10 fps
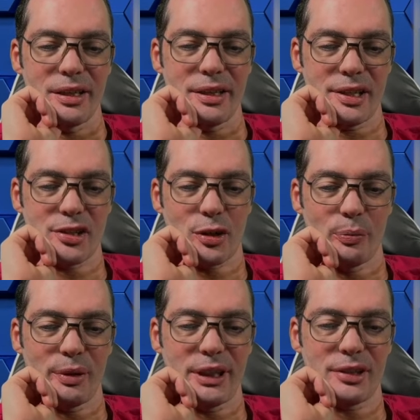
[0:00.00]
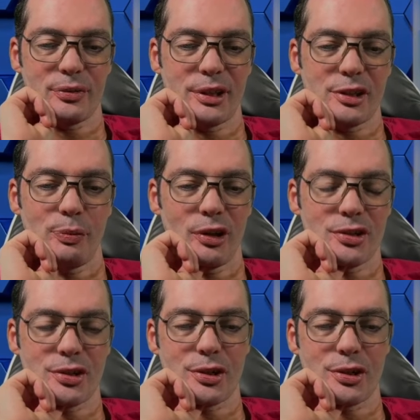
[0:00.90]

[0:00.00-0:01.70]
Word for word: This complete, reach Bronze